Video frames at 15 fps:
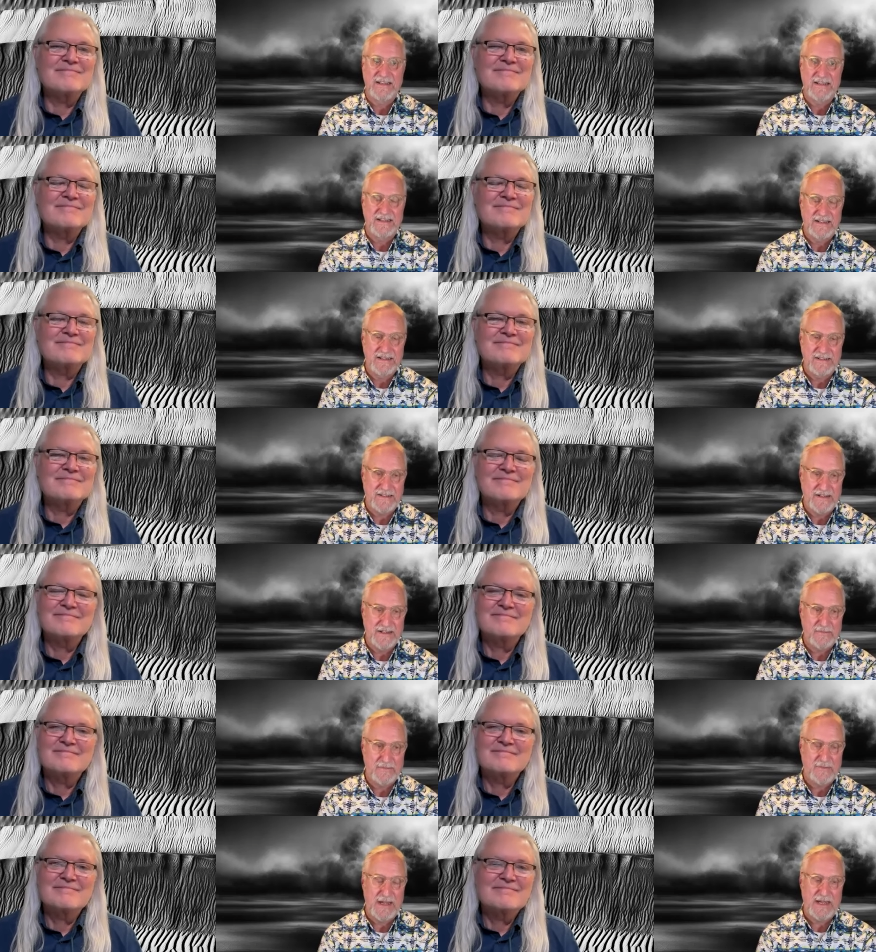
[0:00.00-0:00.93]
Speaker 1: and ended
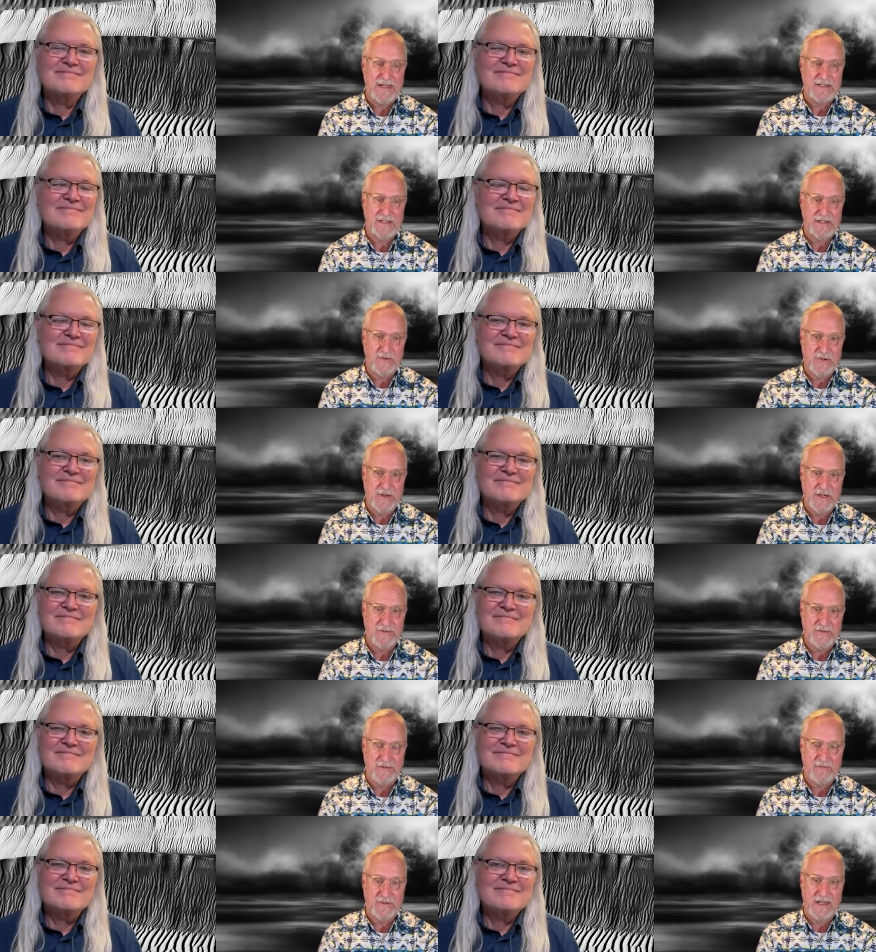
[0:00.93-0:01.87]
up passing away
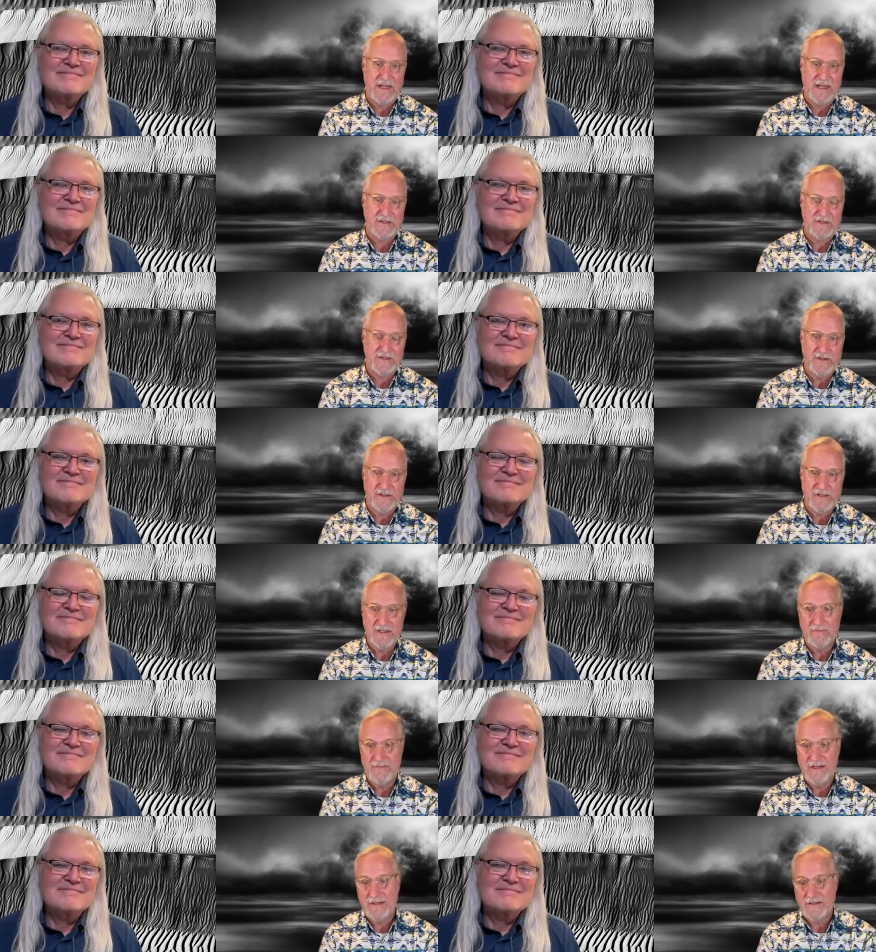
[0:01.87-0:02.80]
from cancer. And
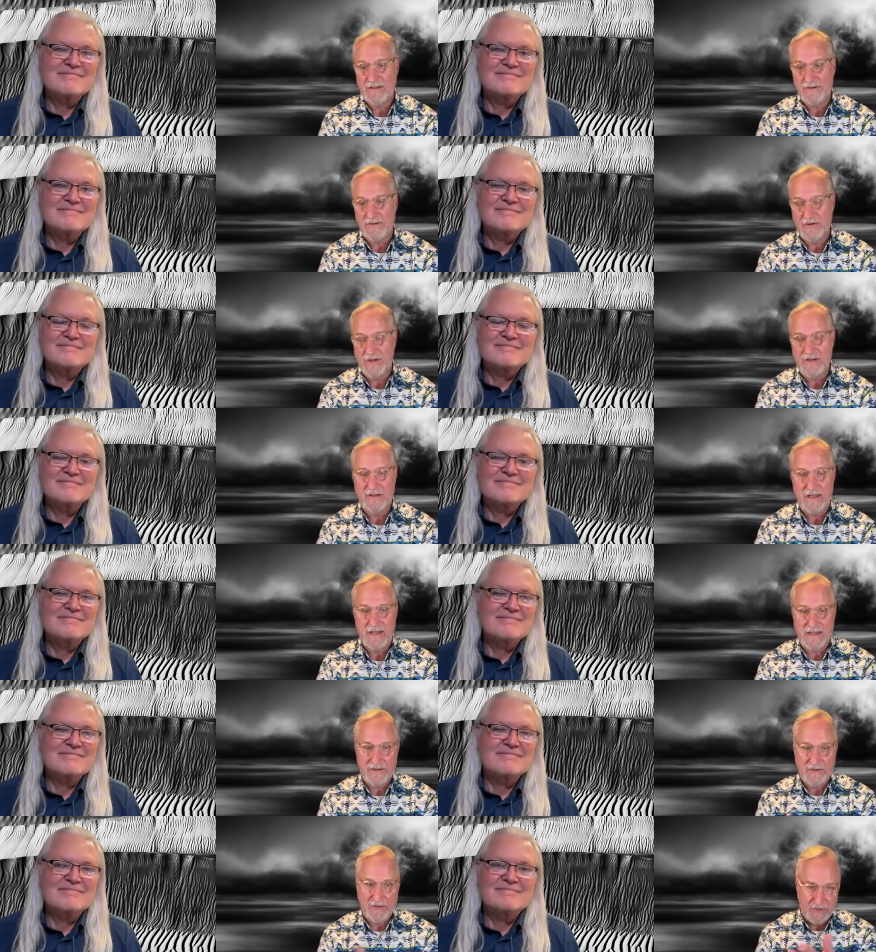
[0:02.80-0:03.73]
then my dear friend
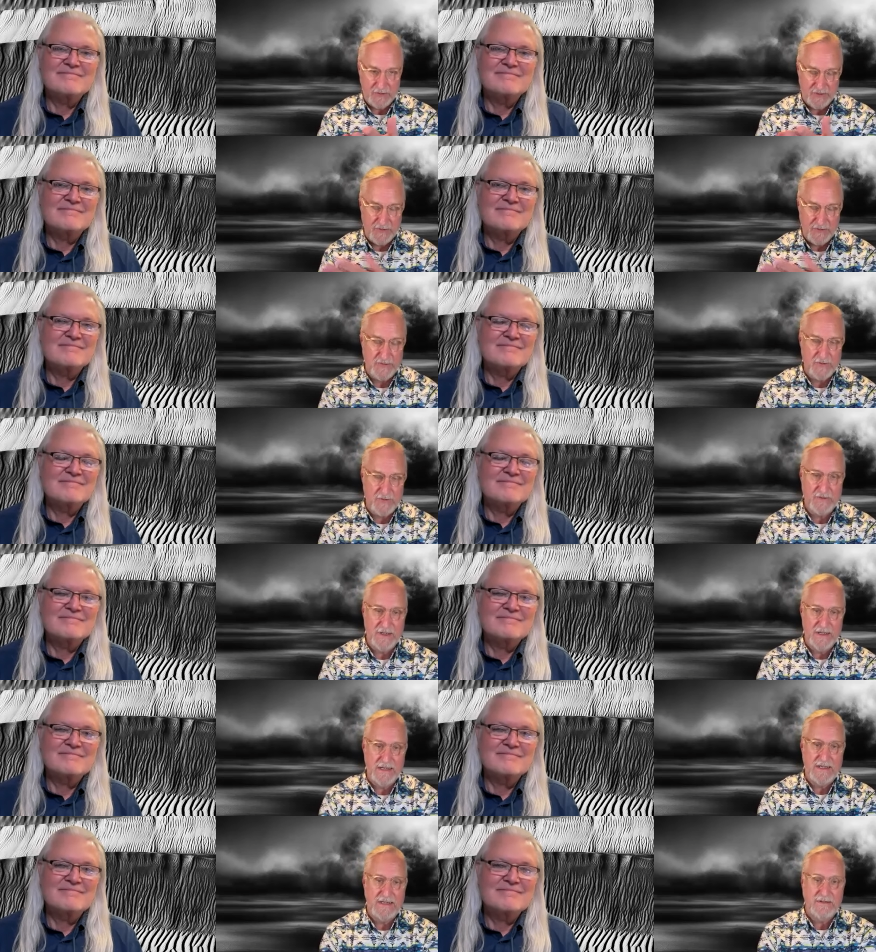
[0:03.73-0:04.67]
Dan, who you knew,
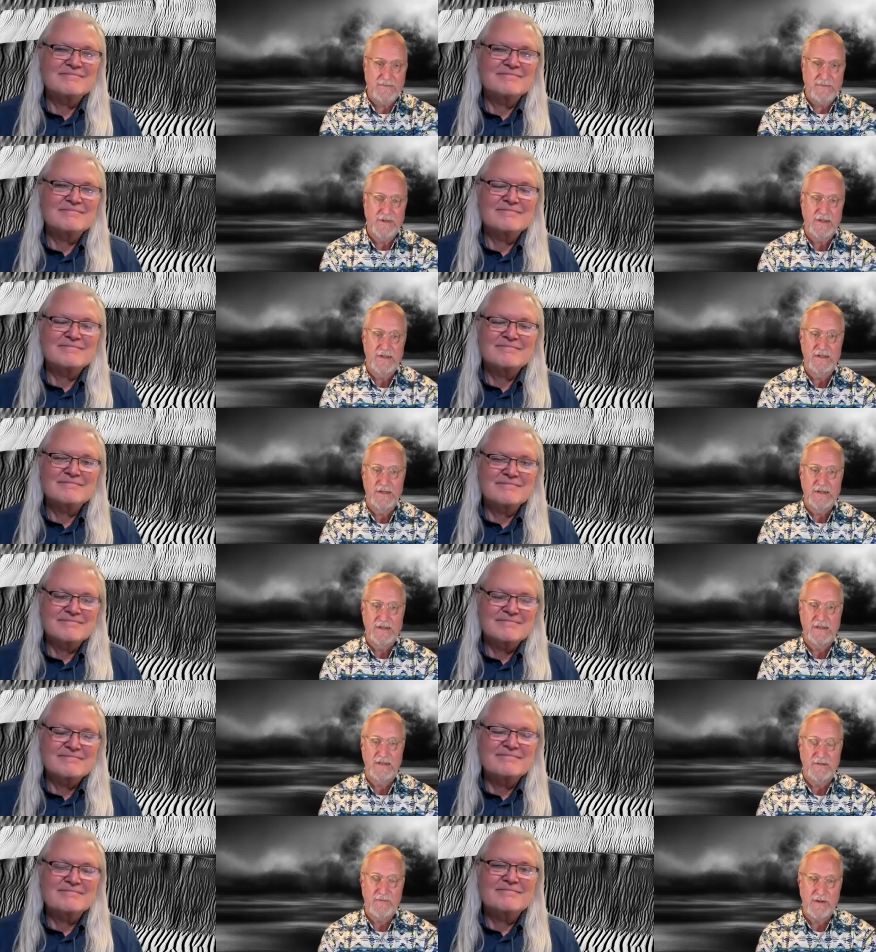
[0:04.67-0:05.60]
Dan,
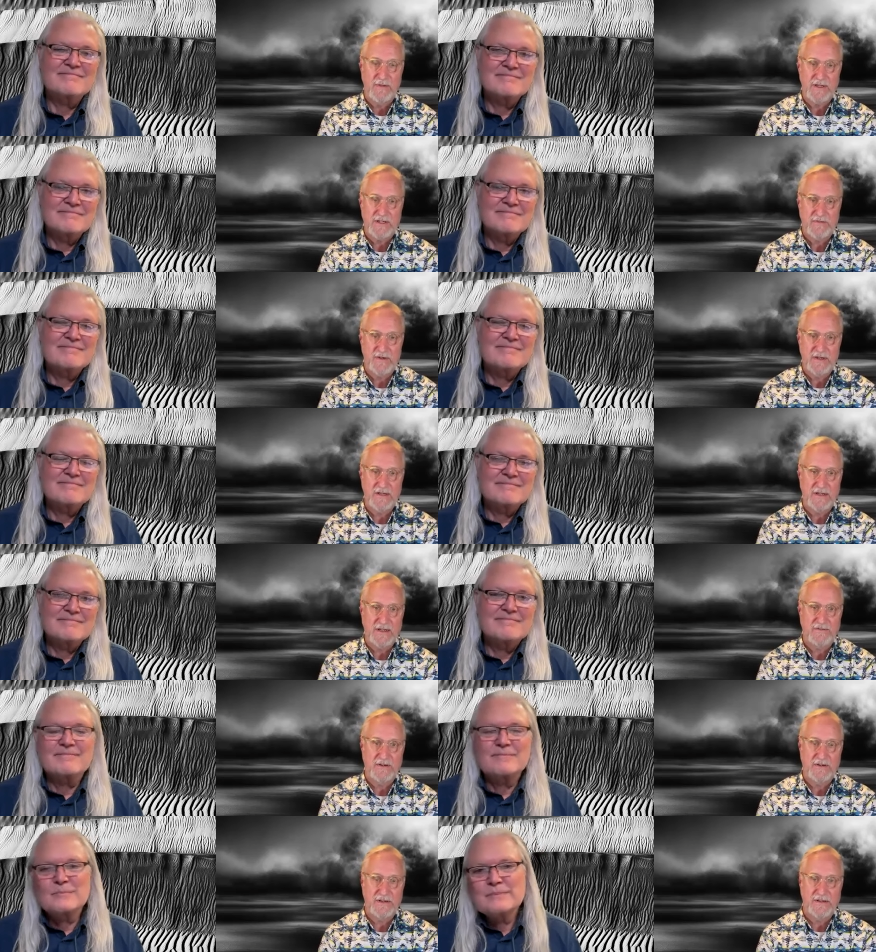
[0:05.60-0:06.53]
you know, my best friend
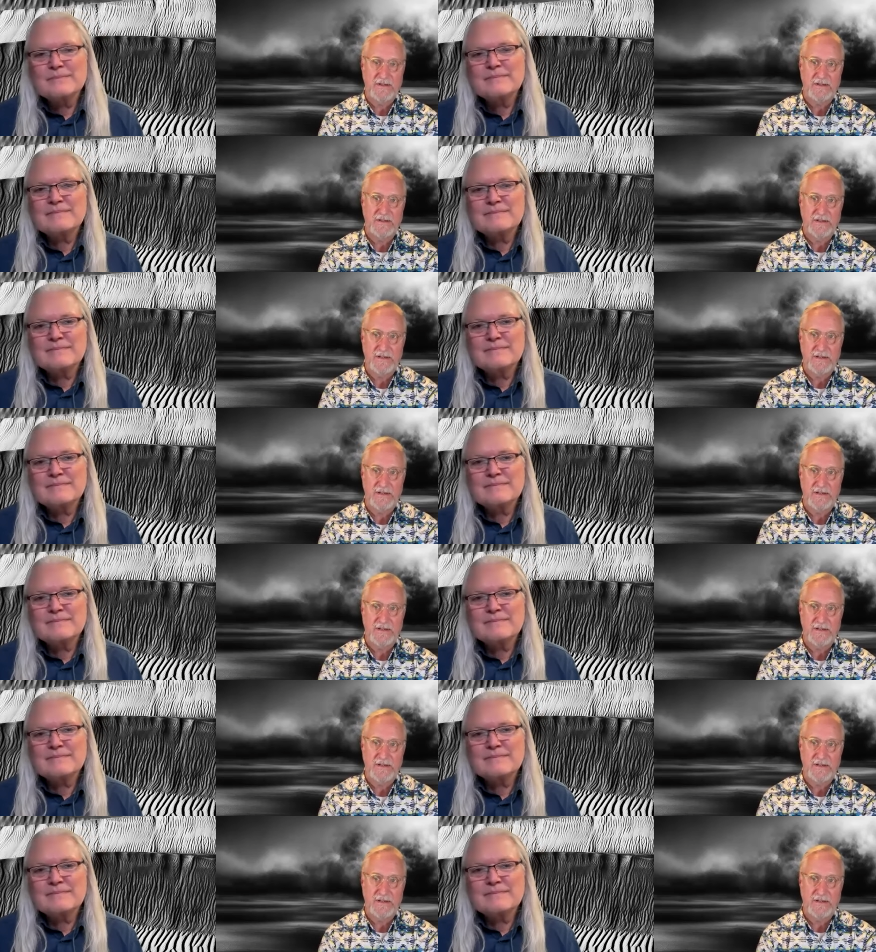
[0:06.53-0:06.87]
ever, and